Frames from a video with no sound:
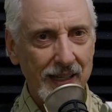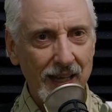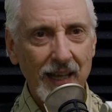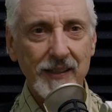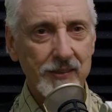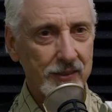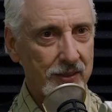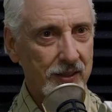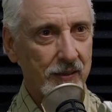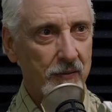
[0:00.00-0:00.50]

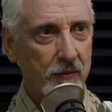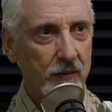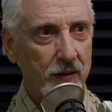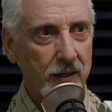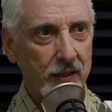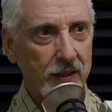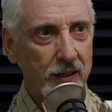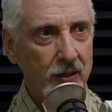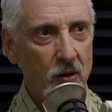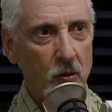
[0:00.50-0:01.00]
gets it.
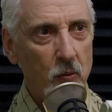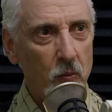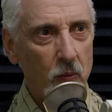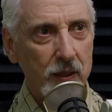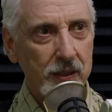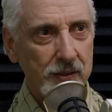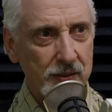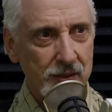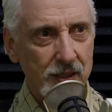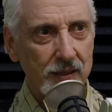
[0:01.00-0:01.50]
You know, uh-huh.
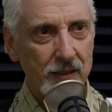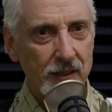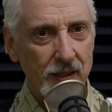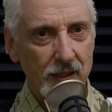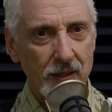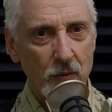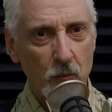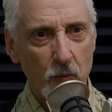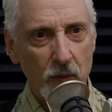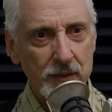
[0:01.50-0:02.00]
when he's
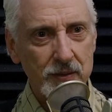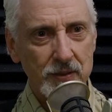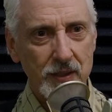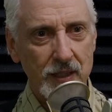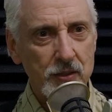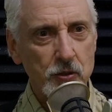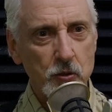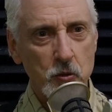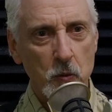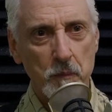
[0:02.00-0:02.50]
in the
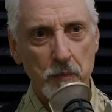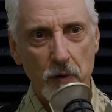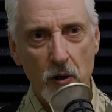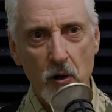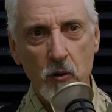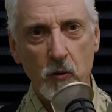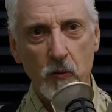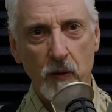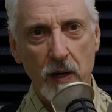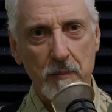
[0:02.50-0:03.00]
residential
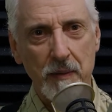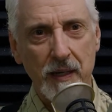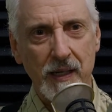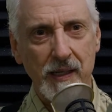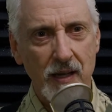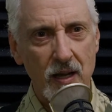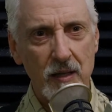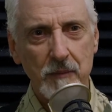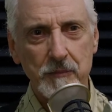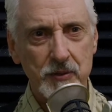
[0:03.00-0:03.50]
program, he
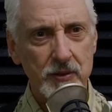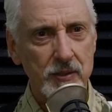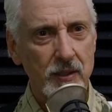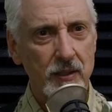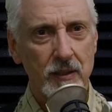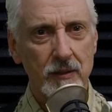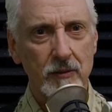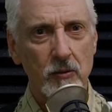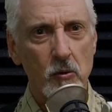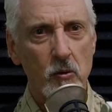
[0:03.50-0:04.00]
comes to
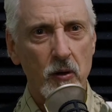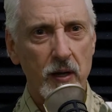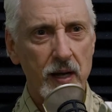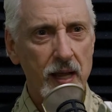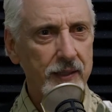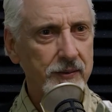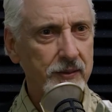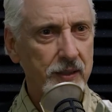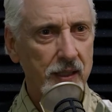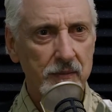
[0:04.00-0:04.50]
the Lord,
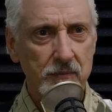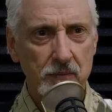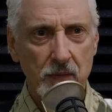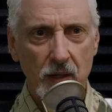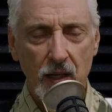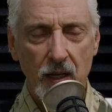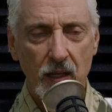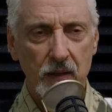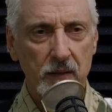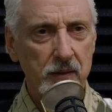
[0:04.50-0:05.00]
has a,
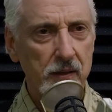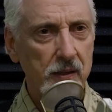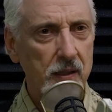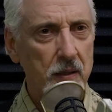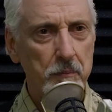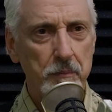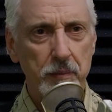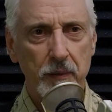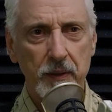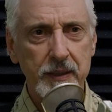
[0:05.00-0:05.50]
a
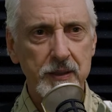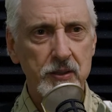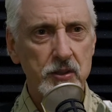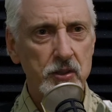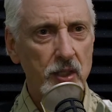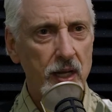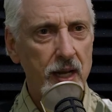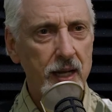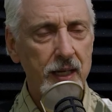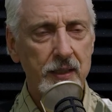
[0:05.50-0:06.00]
complete
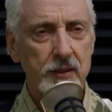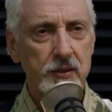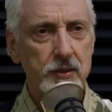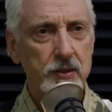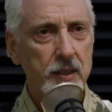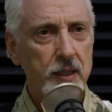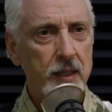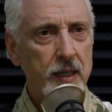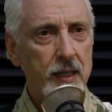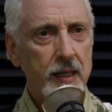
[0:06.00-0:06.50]

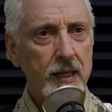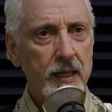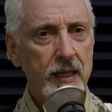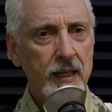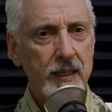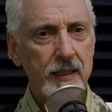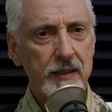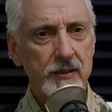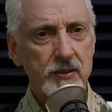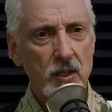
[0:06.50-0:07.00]
change
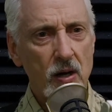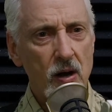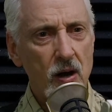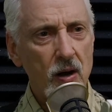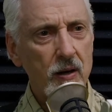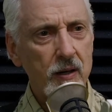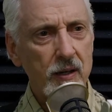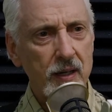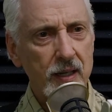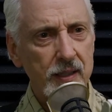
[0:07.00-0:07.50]
in his
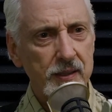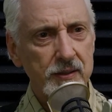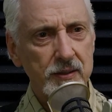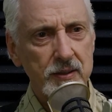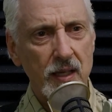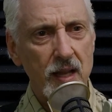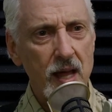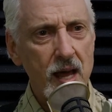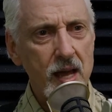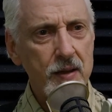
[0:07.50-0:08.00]
heart and his
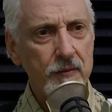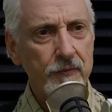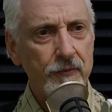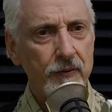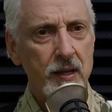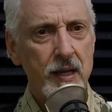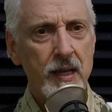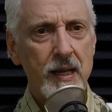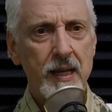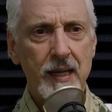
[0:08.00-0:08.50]
life.
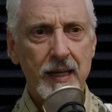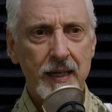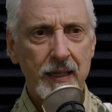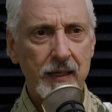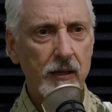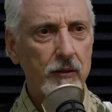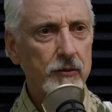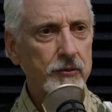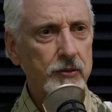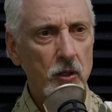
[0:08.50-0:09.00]
He
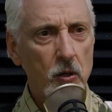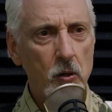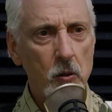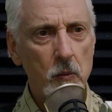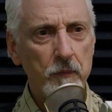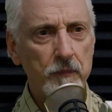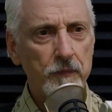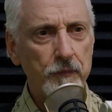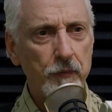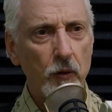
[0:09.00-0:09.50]
goes
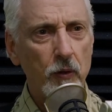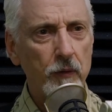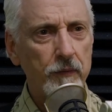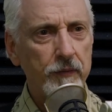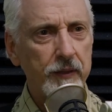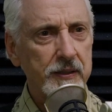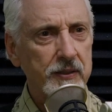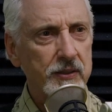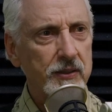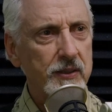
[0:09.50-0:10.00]
home full of
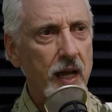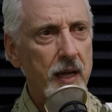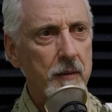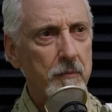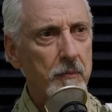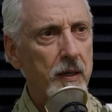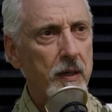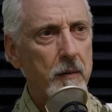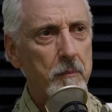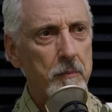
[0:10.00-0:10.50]

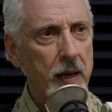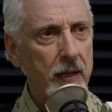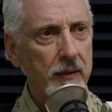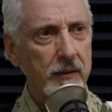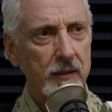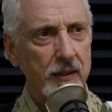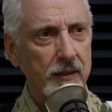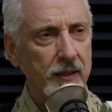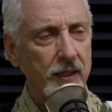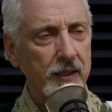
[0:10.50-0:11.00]
excitement
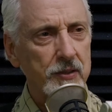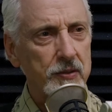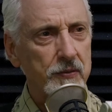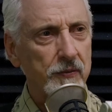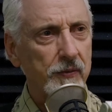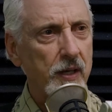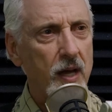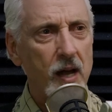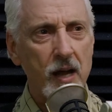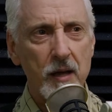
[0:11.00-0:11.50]
about the things
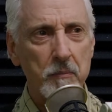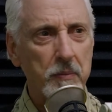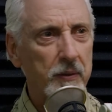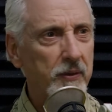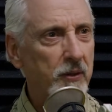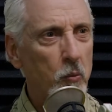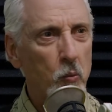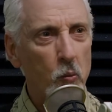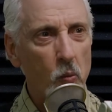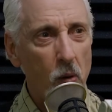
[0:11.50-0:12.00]
of God.
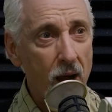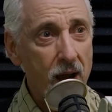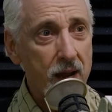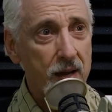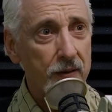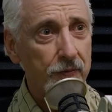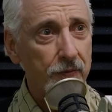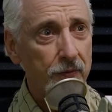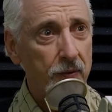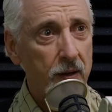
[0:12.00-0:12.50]
But the
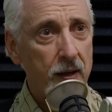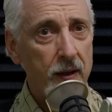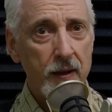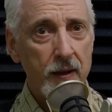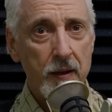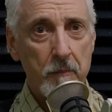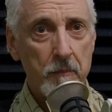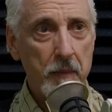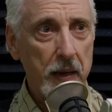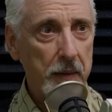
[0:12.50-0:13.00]
wife,
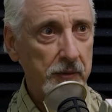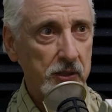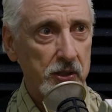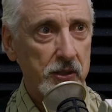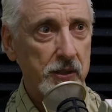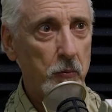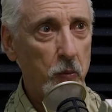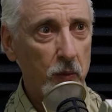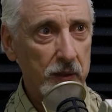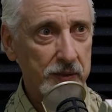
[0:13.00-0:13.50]
maybe
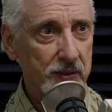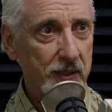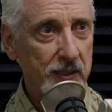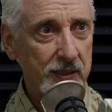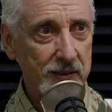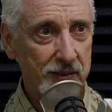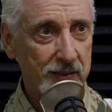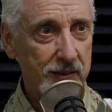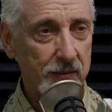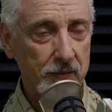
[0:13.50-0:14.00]
she
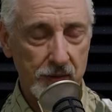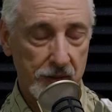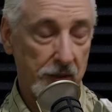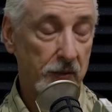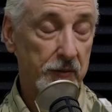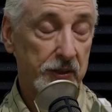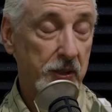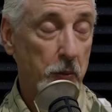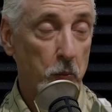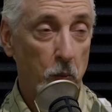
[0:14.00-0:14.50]
wasn't, in, you
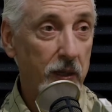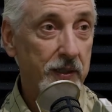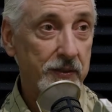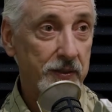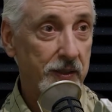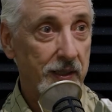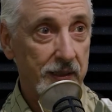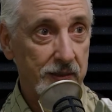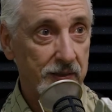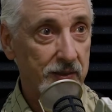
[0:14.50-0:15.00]
know, she
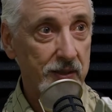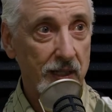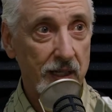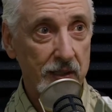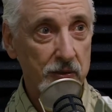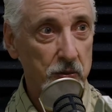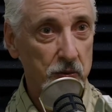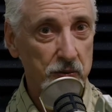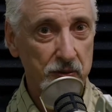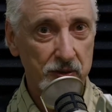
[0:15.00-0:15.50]
wasn't in
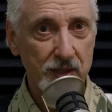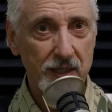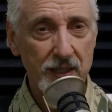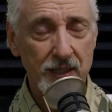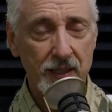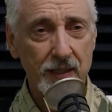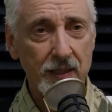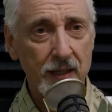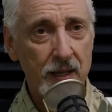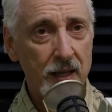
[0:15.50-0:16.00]
sexual
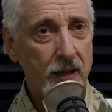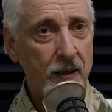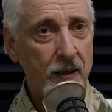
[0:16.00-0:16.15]
sin